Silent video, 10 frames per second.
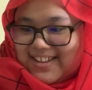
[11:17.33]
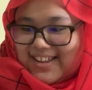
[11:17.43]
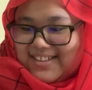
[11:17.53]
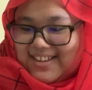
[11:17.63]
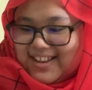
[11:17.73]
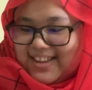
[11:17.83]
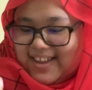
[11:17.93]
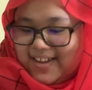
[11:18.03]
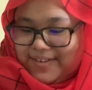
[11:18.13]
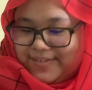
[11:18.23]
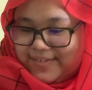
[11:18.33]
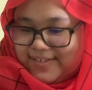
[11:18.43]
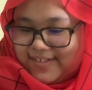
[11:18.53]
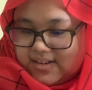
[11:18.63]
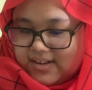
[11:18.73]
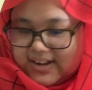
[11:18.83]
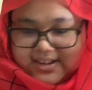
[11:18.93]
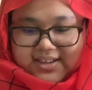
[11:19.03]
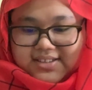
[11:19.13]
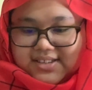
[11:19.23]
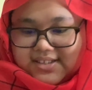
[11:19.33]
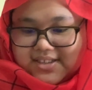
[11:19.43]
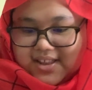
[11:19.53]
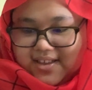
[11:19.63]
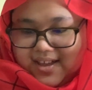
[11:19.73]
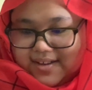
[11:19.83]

isn't Leah? I guess this is Leah.